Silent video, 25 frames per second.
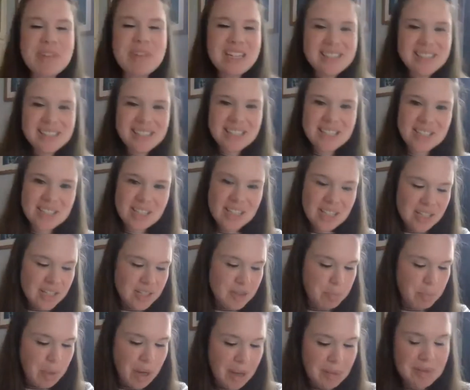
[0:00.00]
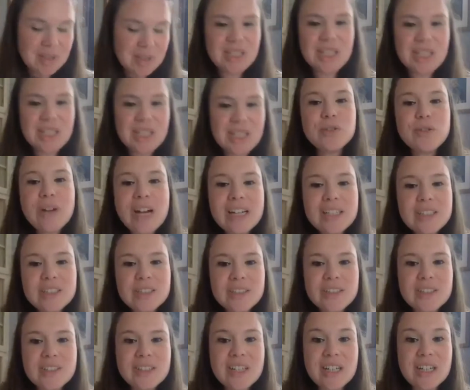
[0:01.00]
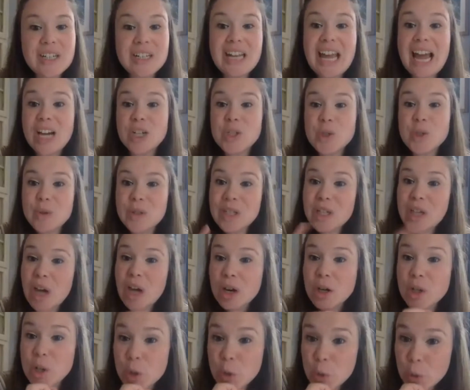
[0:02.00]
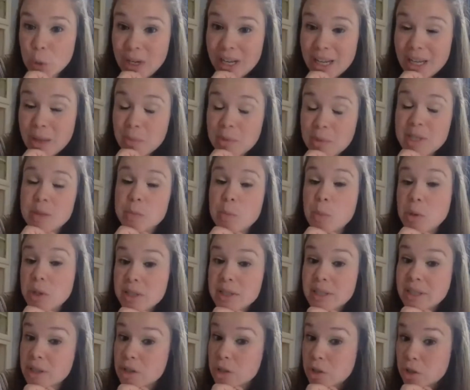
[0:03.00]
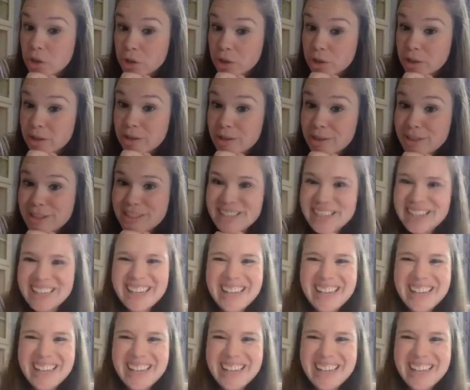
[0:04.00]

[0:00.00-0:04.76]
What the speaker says: the assistant publishing director, and actually our new name is Books and Journals.